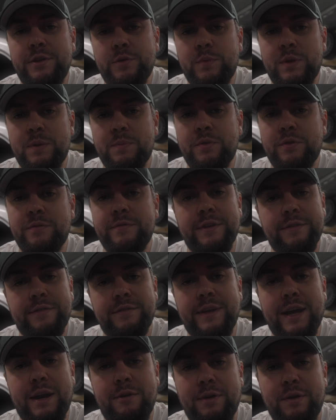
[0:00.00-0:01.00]
you will move the
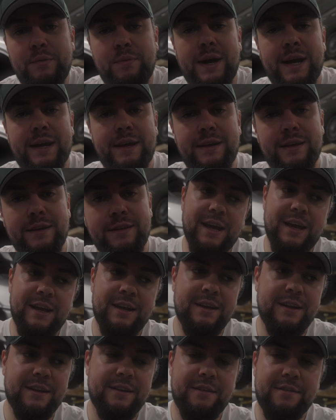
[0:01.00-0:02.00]
steering rack.
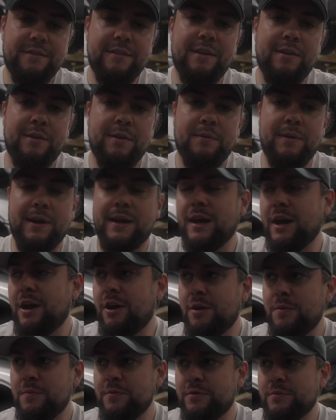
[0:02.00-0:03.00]
And the steering rack
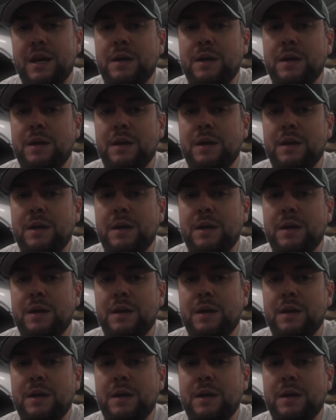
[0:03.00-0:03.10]
arms,